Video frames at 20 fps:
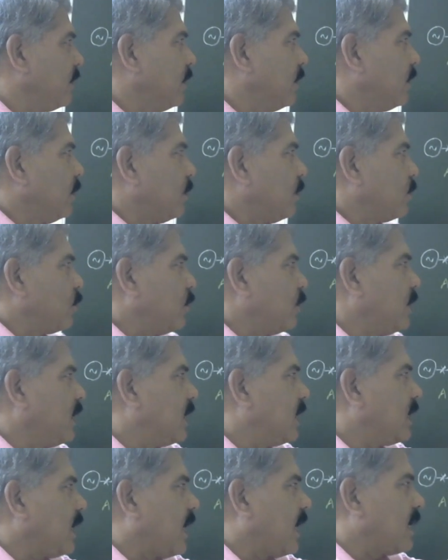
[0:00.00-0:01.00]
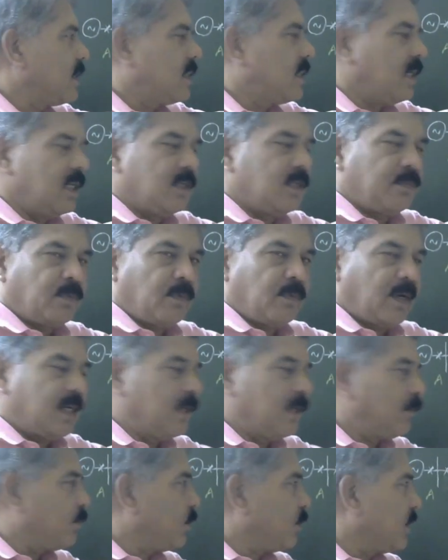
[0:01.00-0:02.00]
So here R3 is
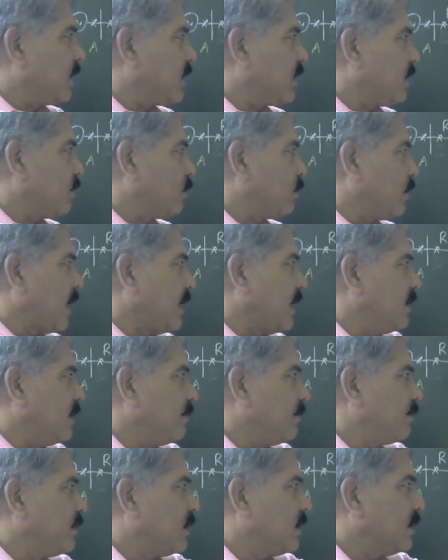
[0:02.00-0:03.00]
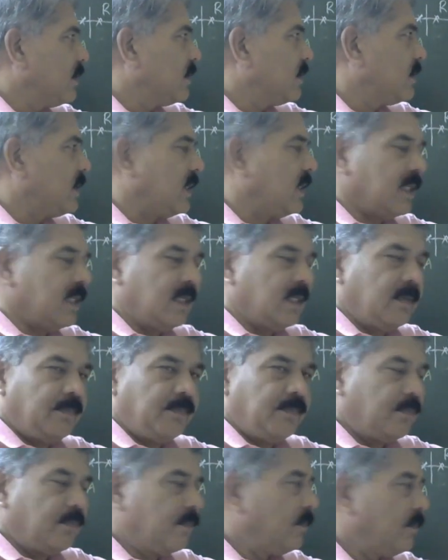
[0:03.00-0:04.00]
providing protection to line CD.
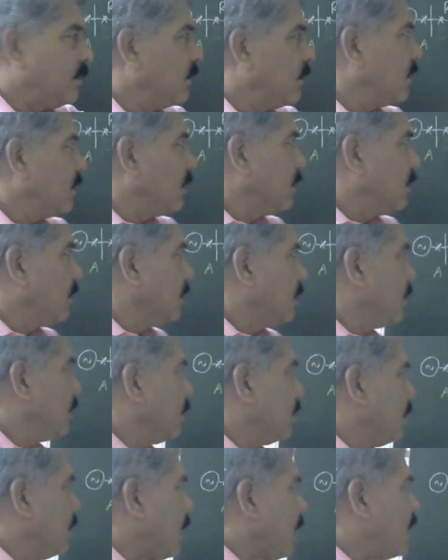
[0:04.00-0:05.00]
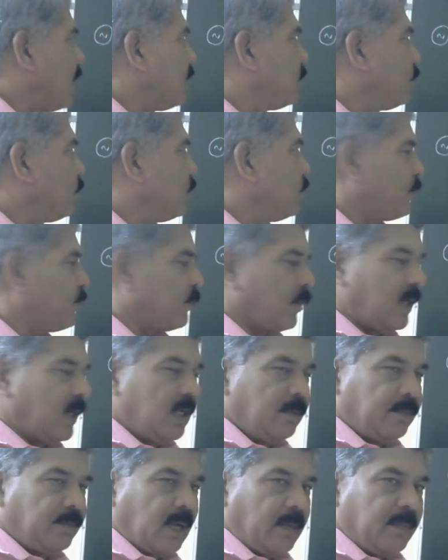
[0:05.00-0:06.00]
R2 is
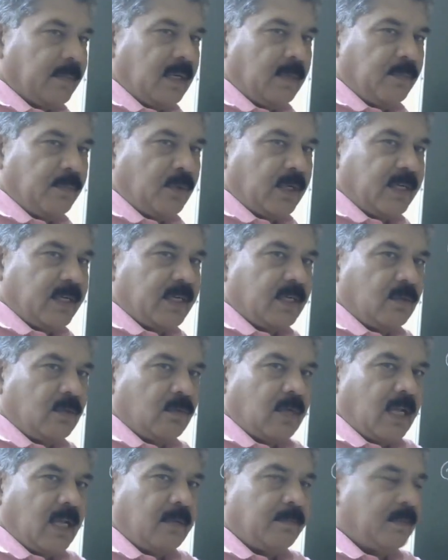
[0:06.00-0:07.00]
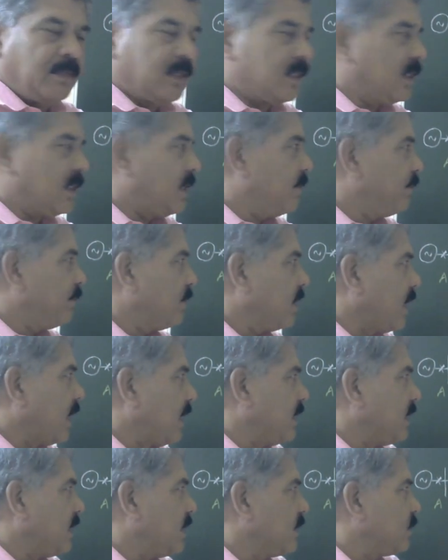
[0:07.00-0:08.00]
providing primary protection to line BC
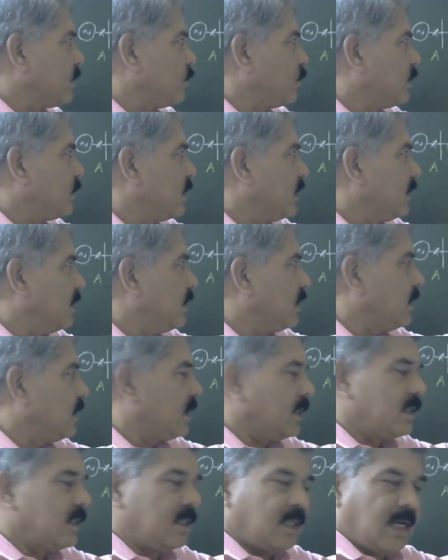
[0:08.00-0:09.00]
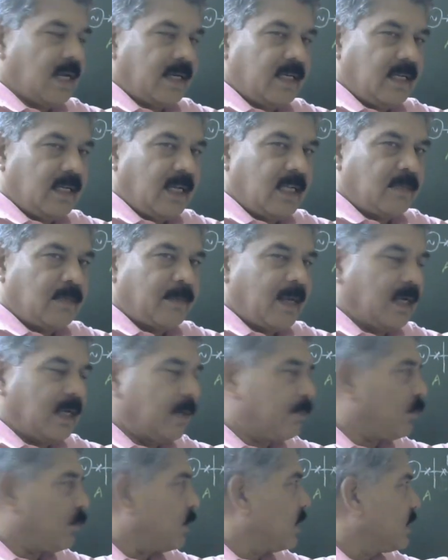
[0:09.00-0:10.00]
and it is acting as backup
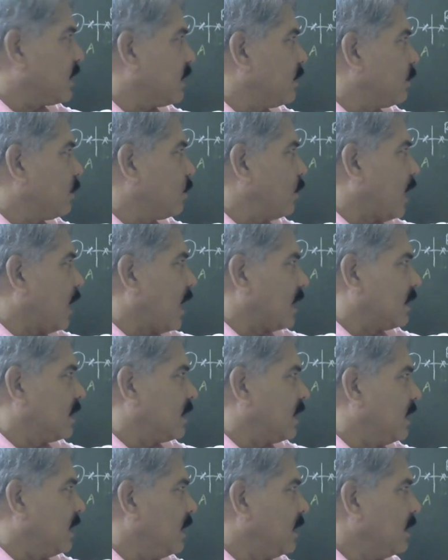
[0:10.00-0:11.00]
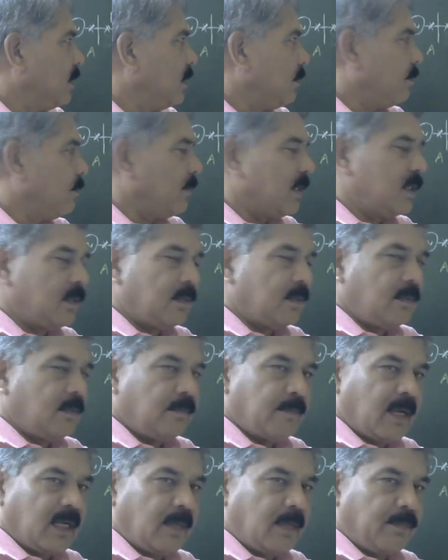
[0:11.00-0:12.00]
protection to R3, means
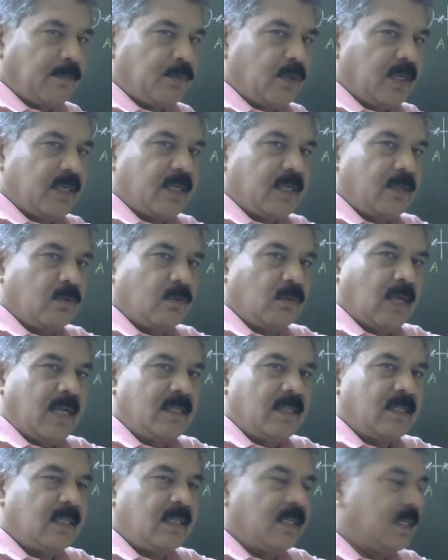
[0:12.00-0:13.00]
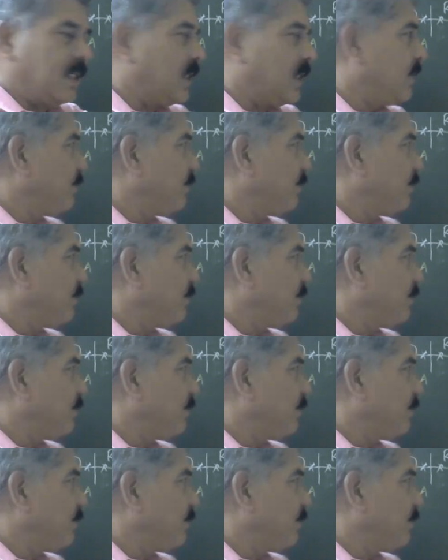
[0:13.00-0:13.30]
backup protection to line CD.